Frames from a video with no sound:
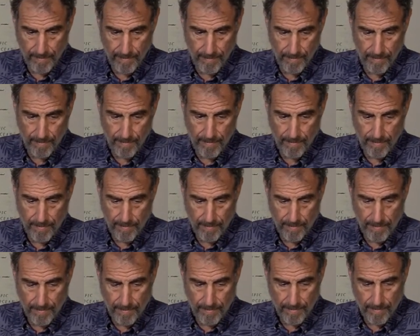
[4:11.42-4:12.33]

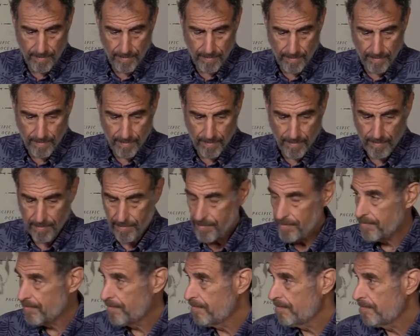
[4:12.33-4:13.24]

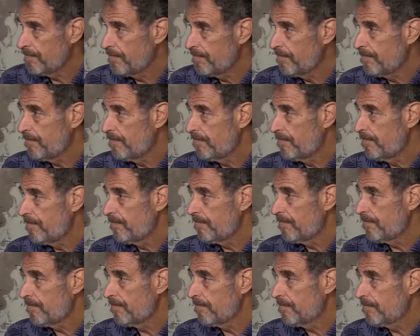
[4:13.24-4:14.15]

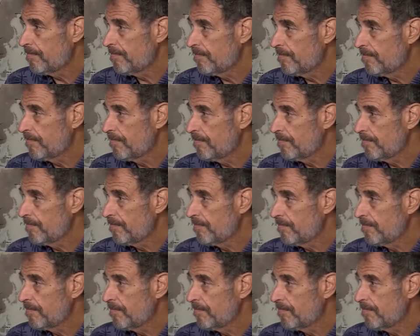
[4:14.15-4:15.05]

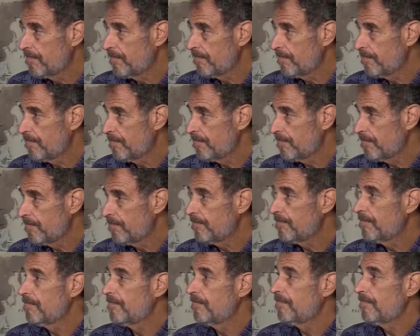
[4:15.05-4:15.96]

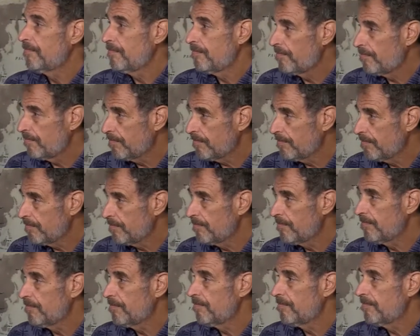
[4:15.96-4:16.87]

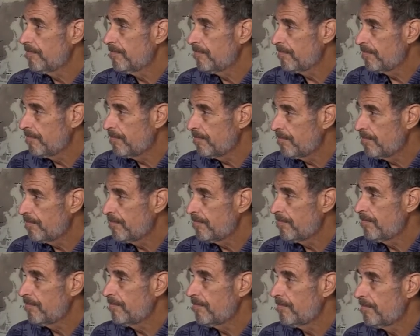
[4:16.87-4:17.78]

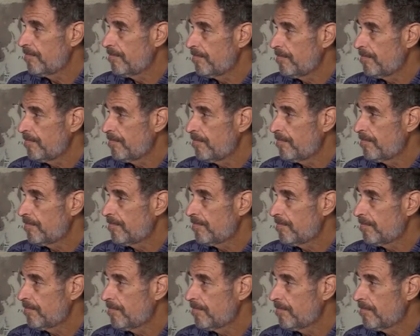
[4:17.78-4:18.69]

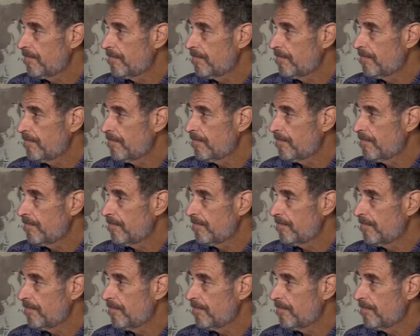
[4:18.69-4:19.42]
This person isn't speaking.